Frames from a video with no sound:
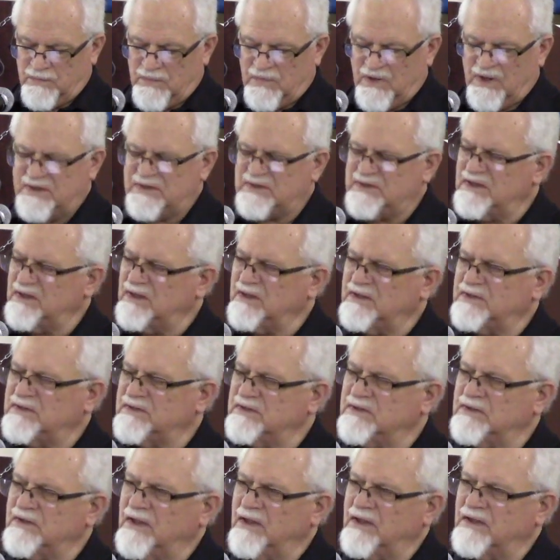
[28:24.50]
It's,
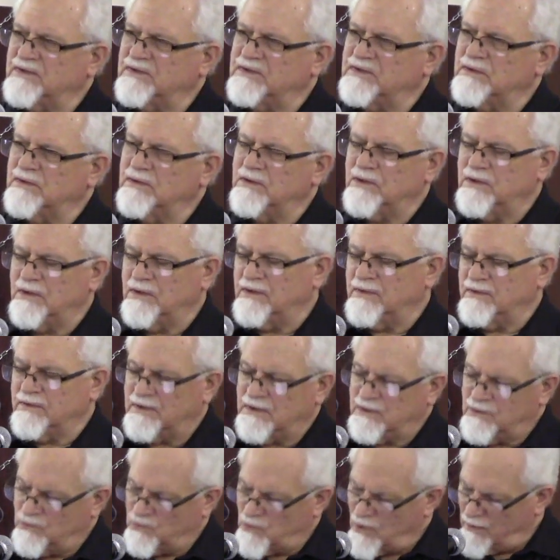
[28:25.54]
it's, it's
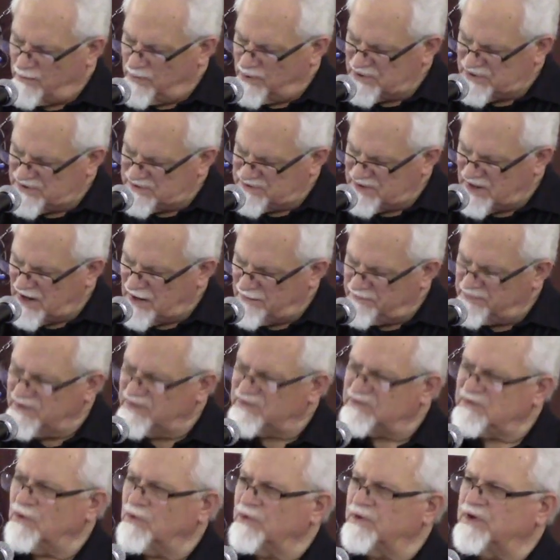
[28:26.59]
rubber stamped,
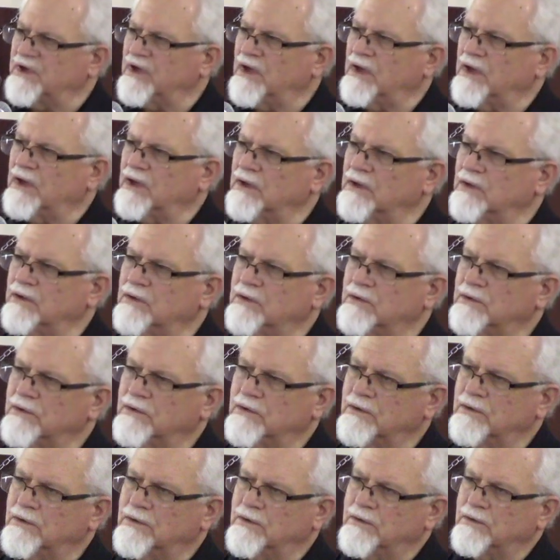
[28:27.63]
it's okay.
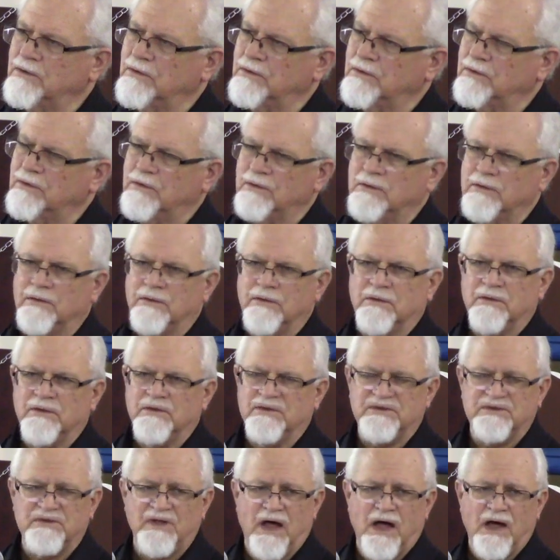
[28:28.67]

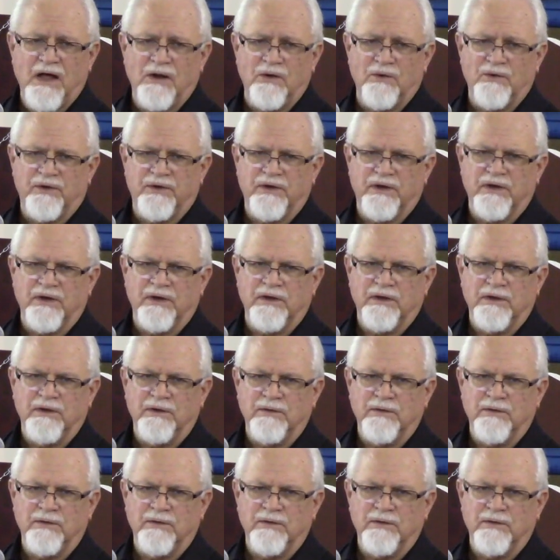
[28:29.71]
It's not okay.